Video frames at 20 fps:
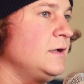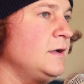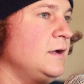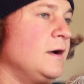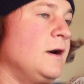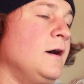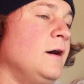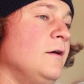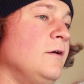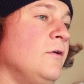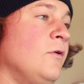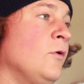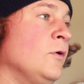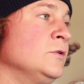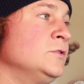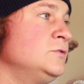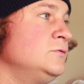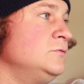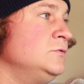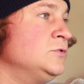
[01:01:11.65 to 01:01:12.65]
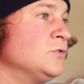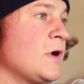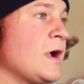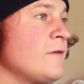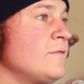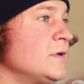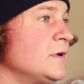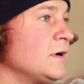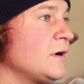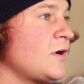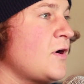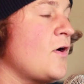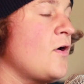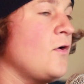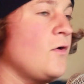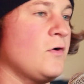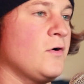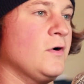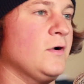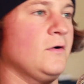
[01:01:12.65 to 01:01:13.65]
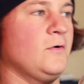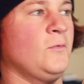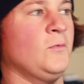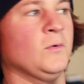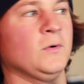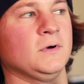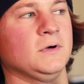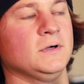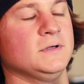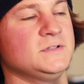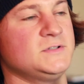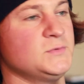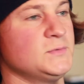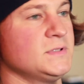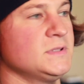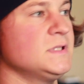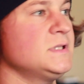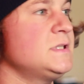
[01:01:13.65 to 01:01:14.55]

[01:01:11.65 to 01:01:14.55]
or driving a car or doing the